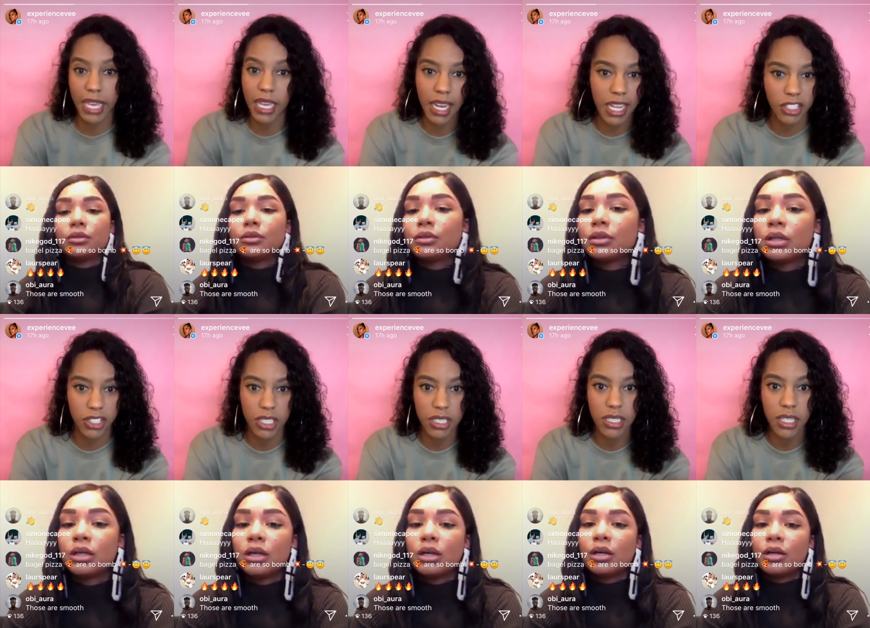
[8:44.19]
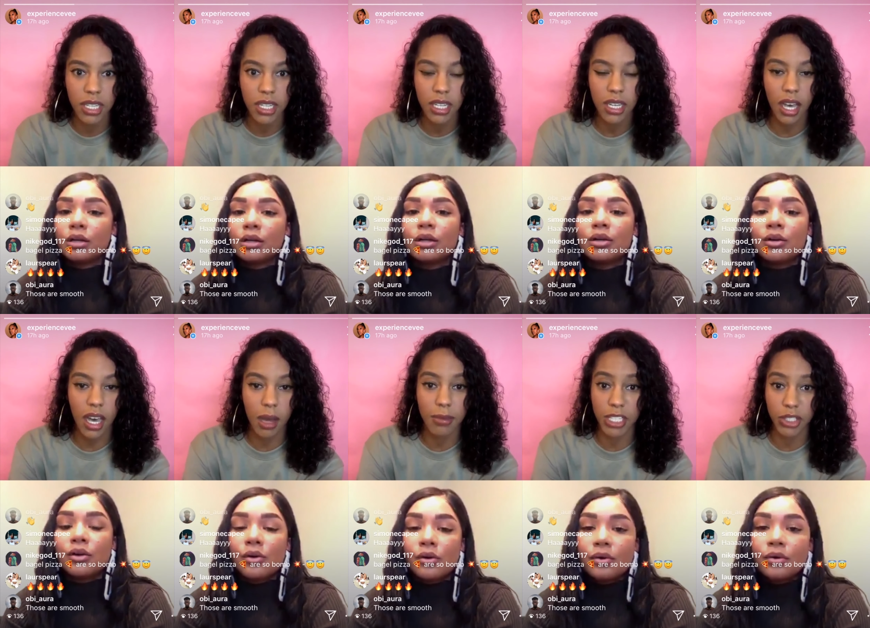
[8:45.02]
Speaker 1: collection
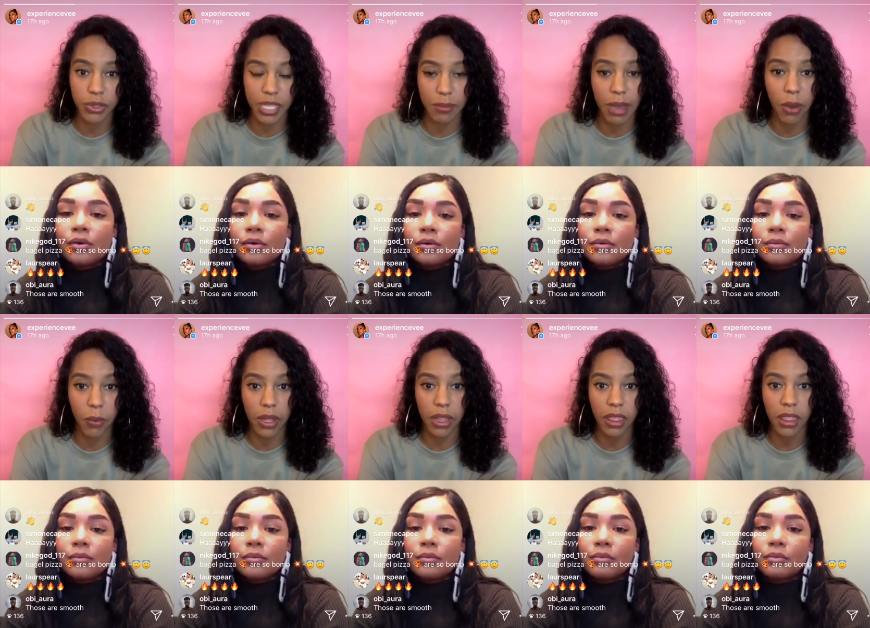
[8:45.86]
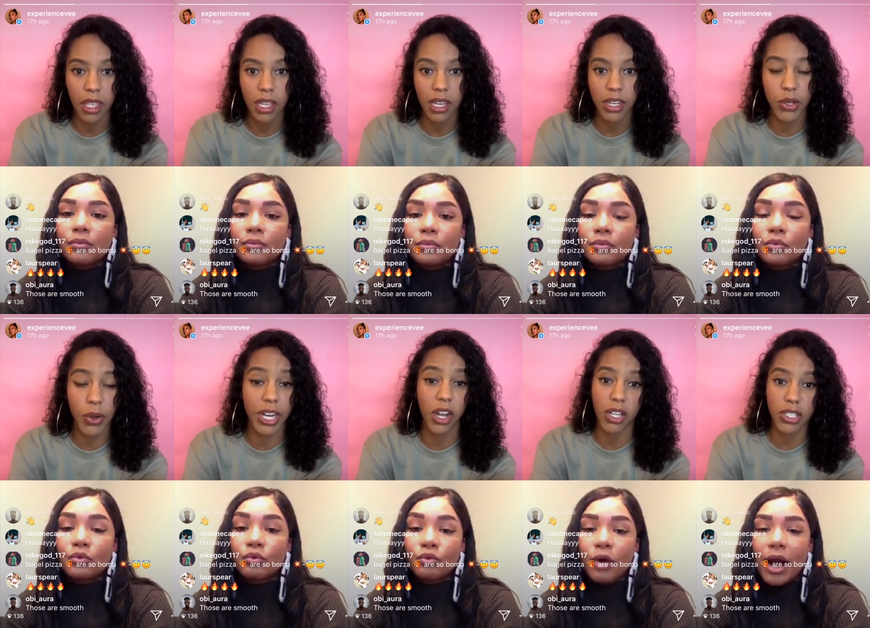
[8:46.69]
um, that you came out with
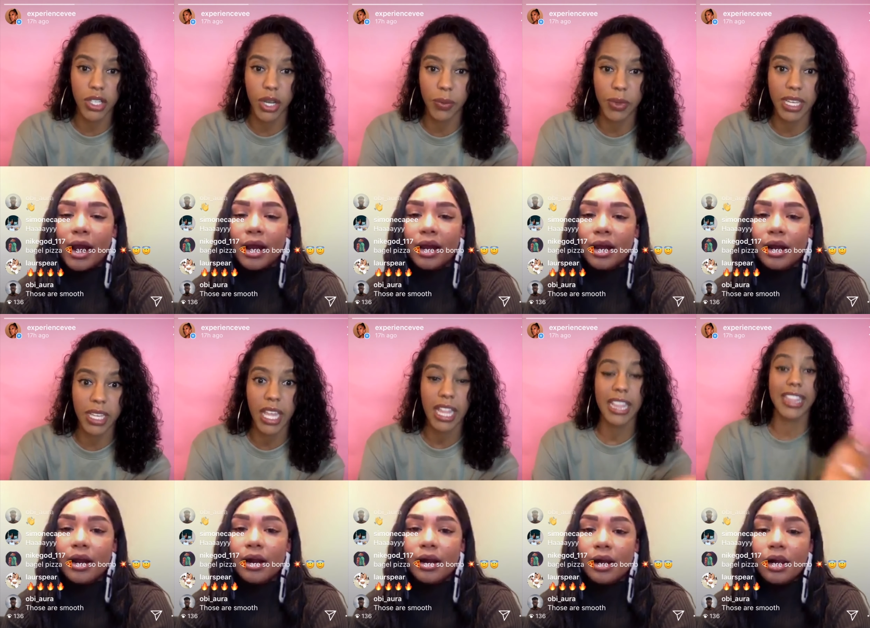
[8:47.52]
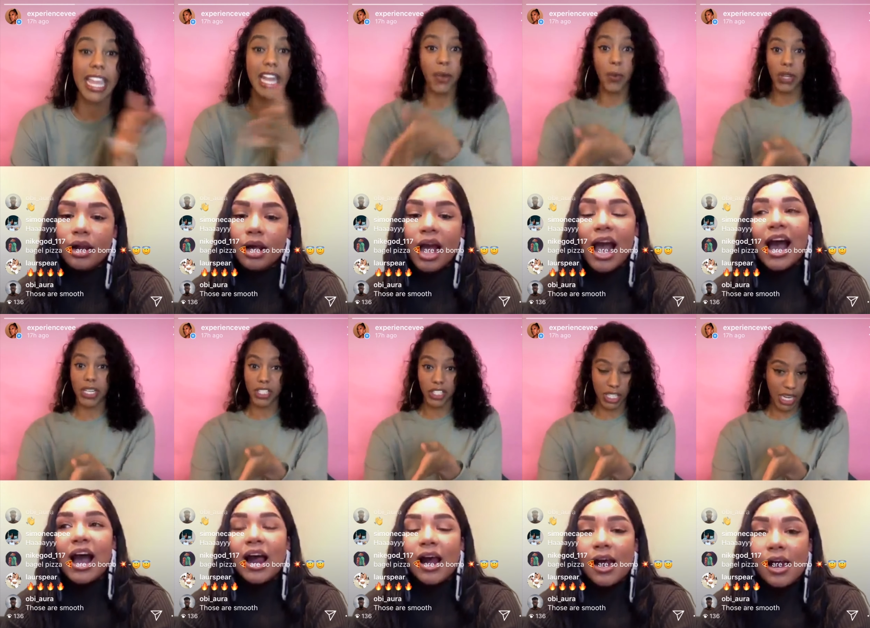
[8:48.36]
during All Star Week than it would in
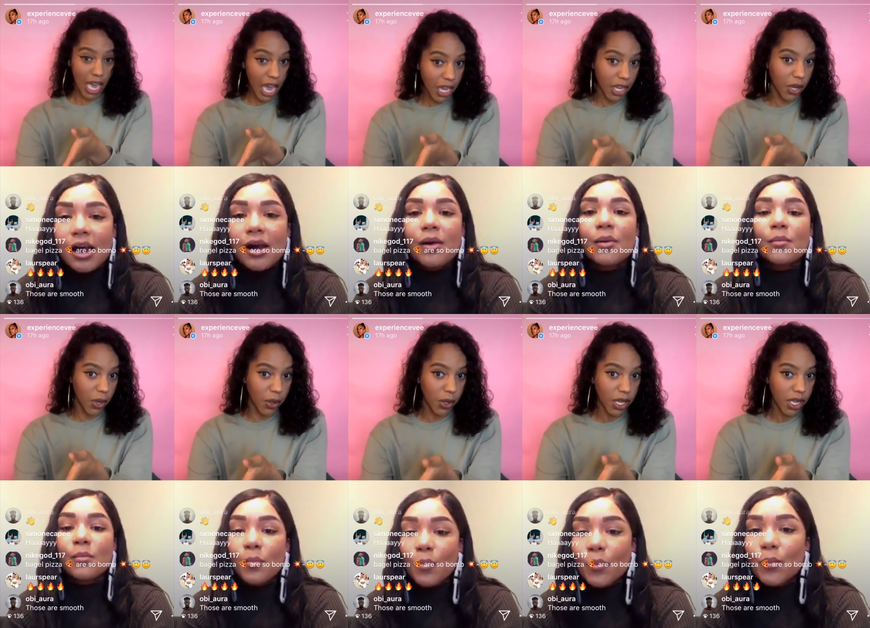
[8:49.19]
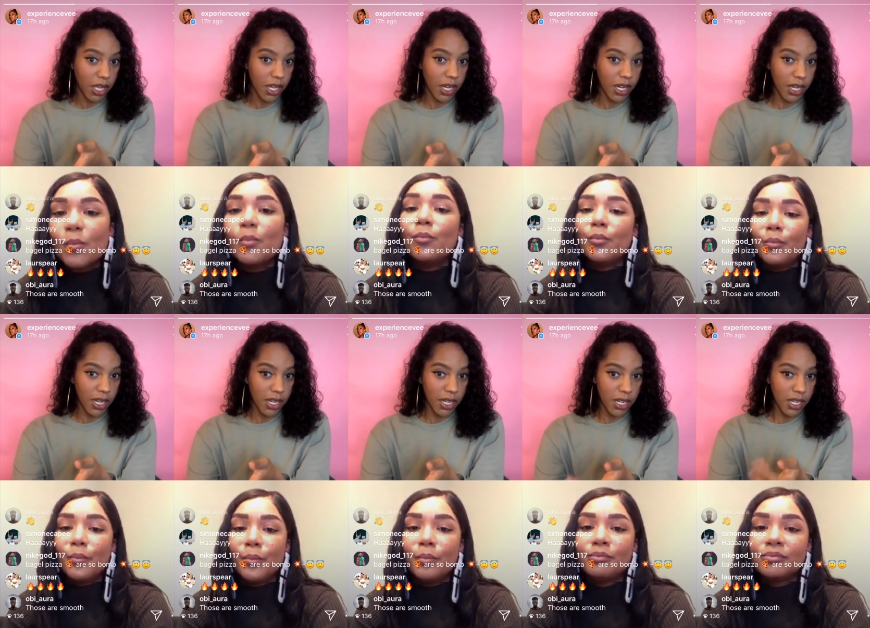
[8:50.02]
Chicago.
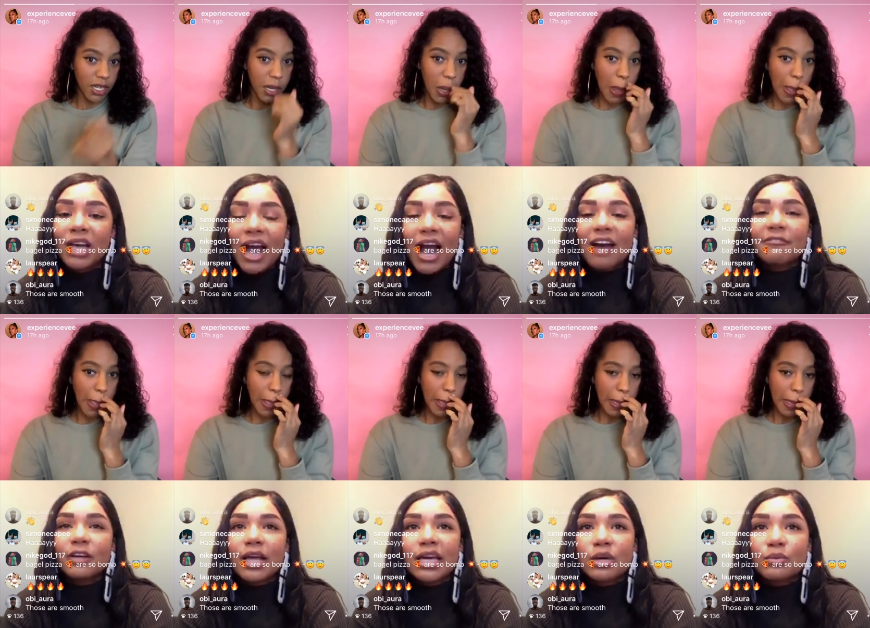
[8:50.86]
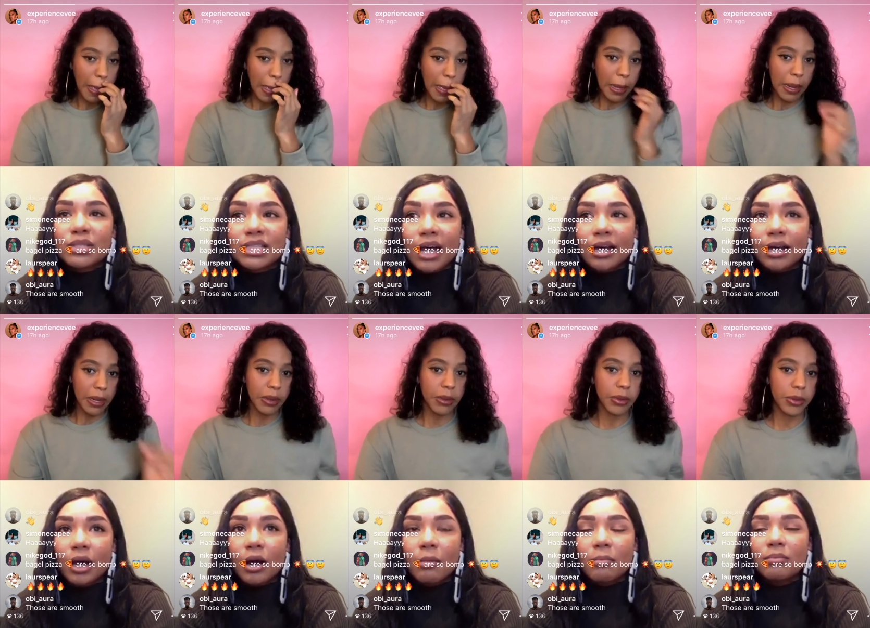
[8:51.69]
Speaker 2: Mm-hmm. I feel like it was like
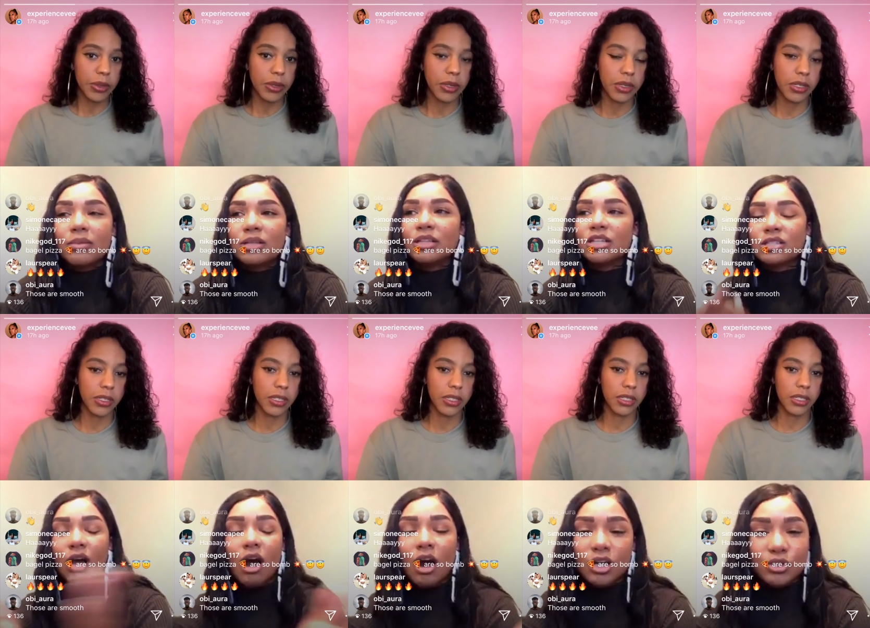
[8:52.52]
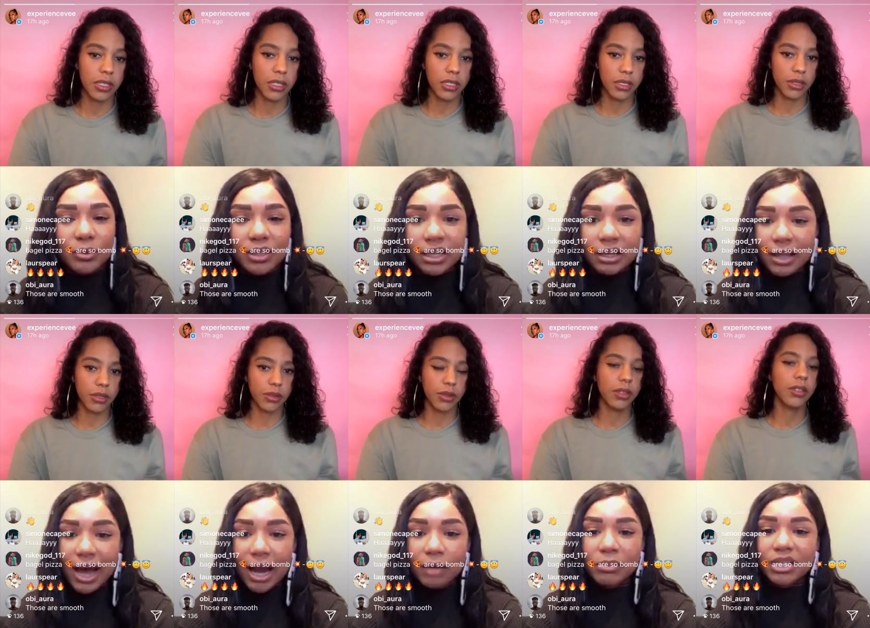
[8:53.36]
the stars really
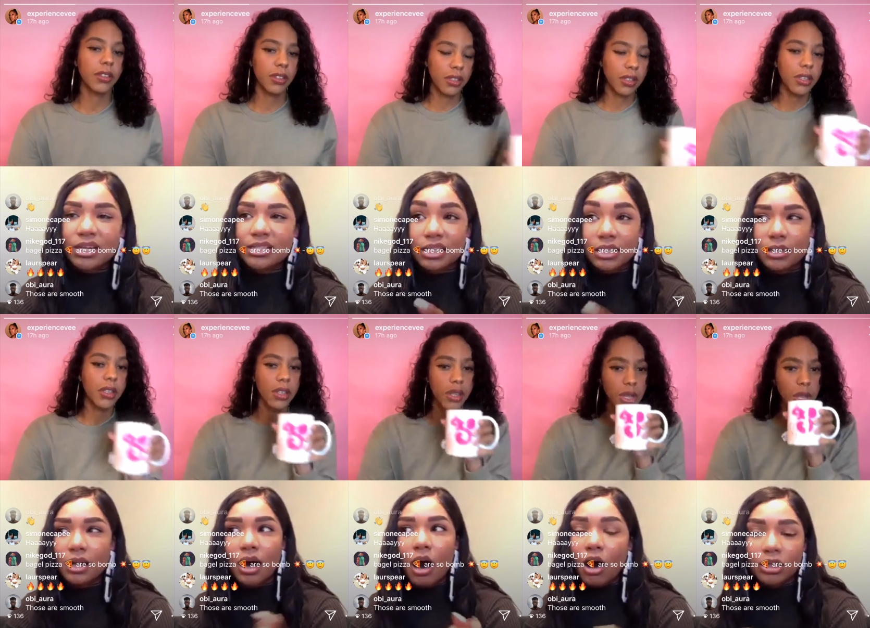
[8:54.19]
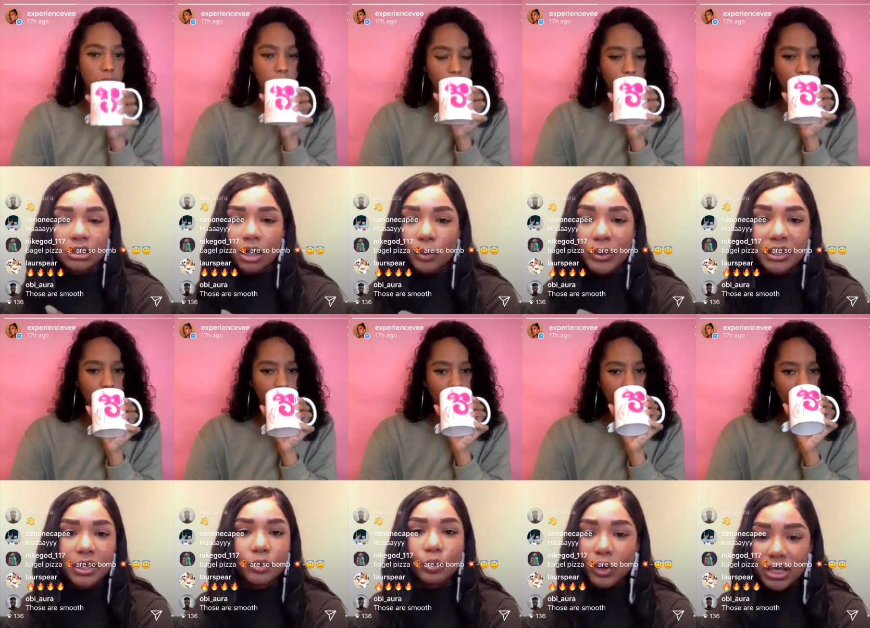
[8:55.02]
aligned because in All Star
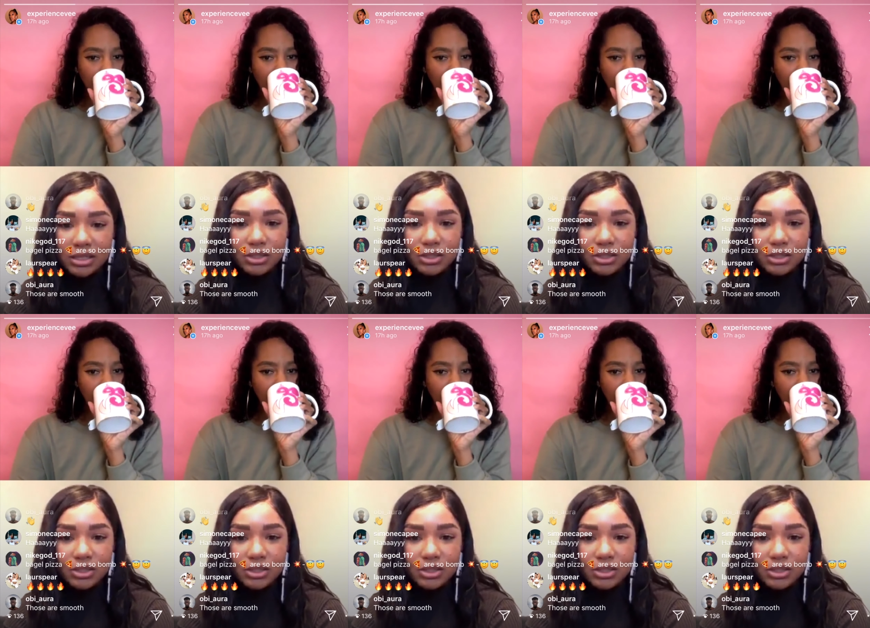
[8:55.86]
Weekend was in